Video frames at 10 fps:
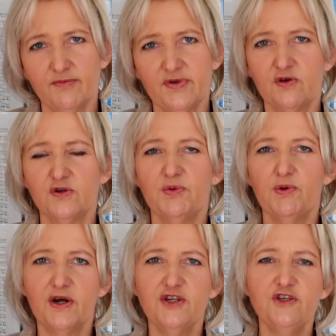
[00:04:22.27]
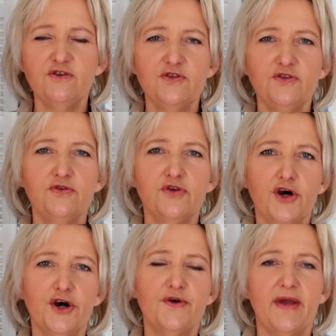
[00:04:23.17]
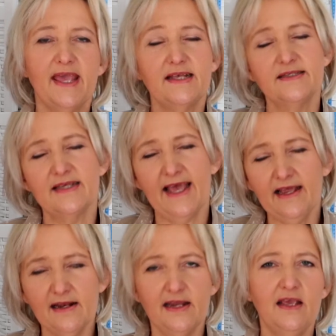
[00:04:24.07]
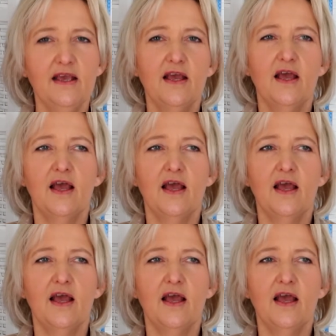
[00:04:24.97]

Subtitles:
because we want you to know exactly,